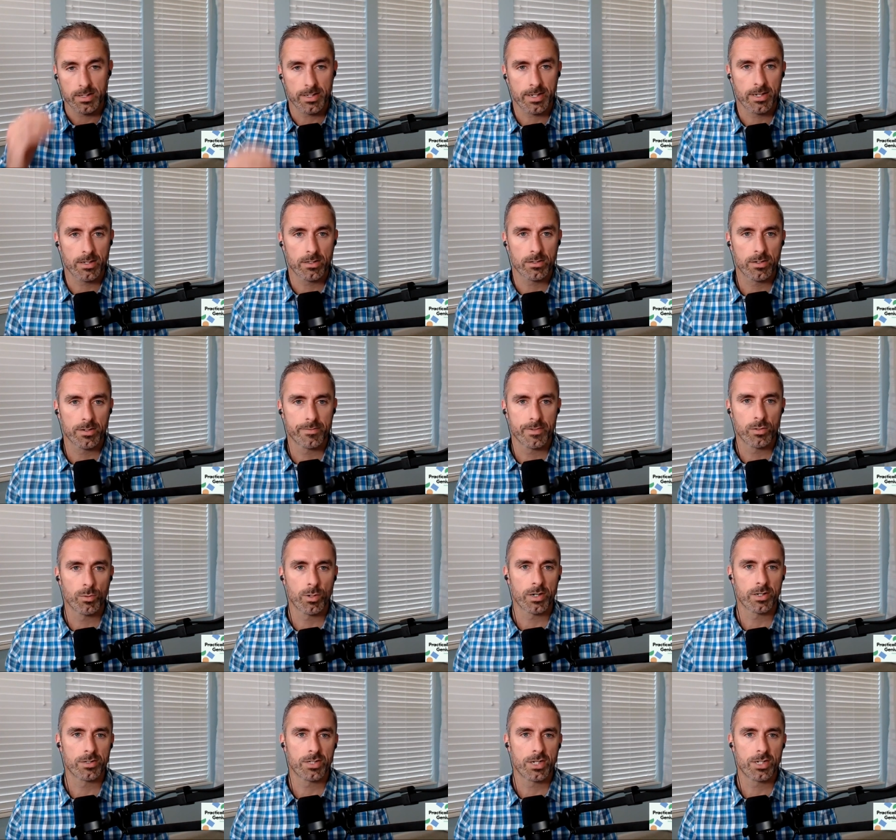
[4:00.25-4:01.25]
killer of an
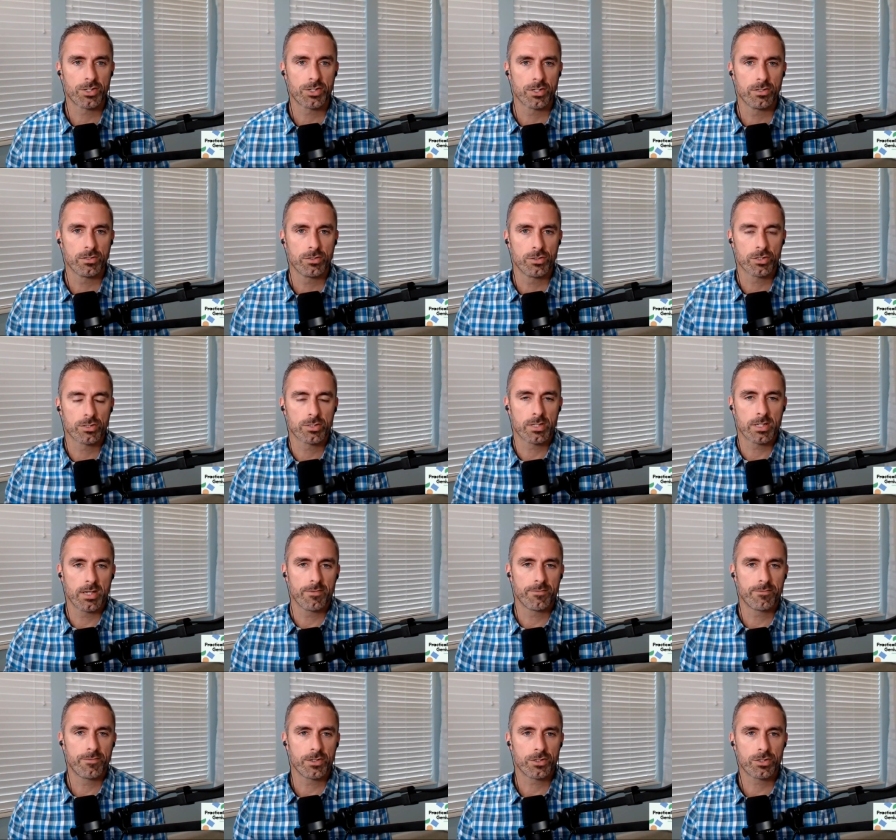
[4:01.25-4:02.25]
organization, just the
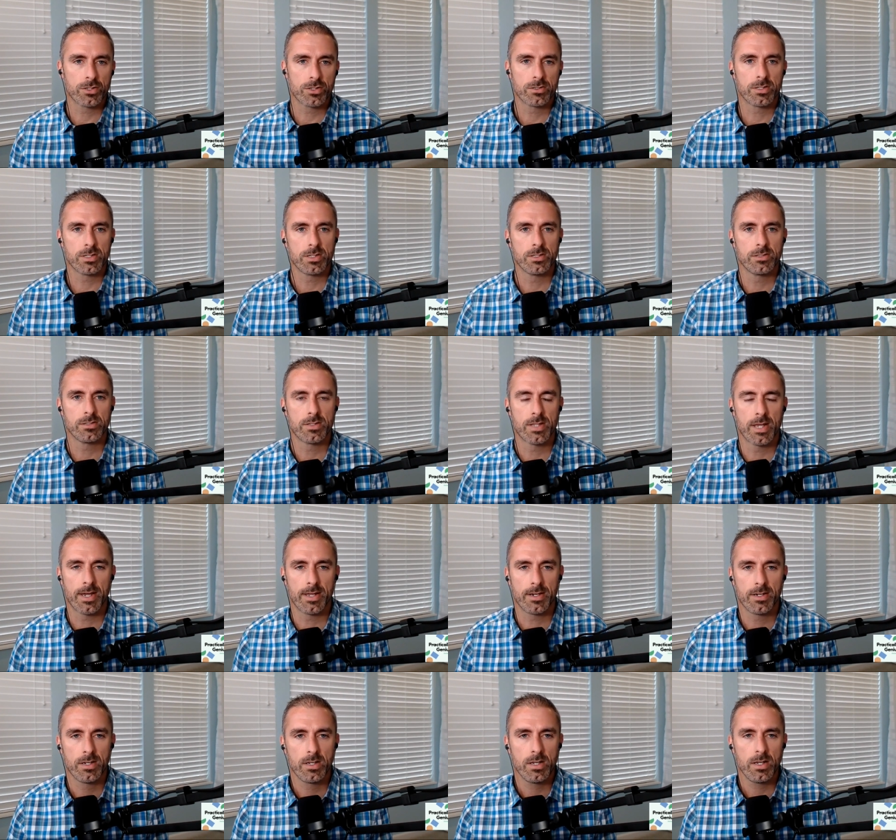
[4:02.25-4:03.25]
efficiencies
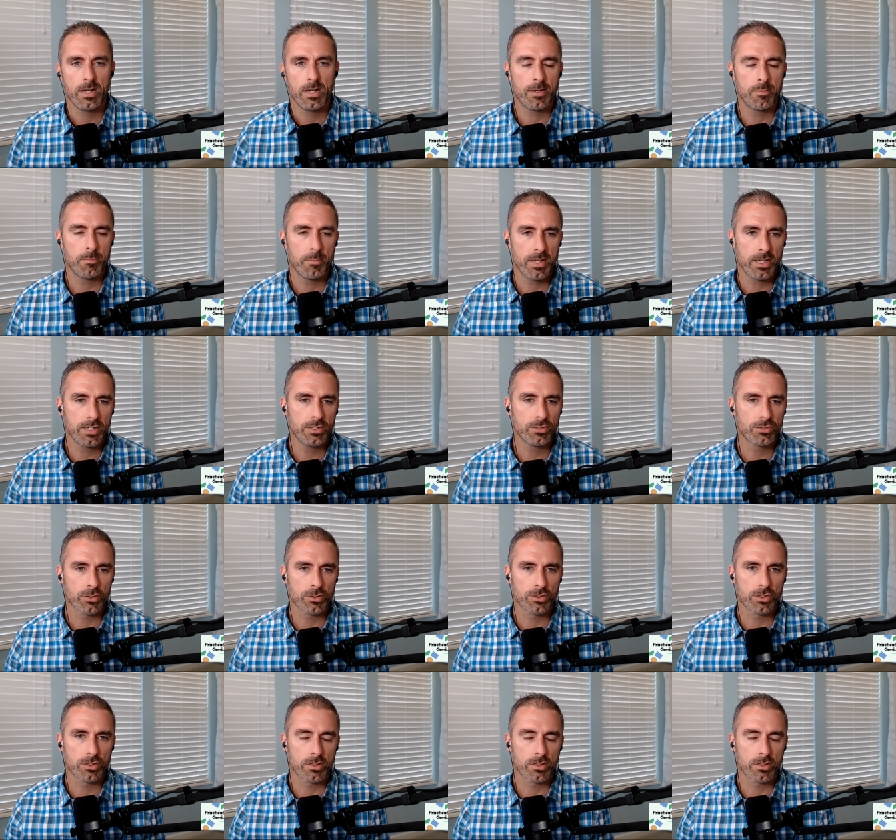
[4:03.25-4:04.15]
and meetings are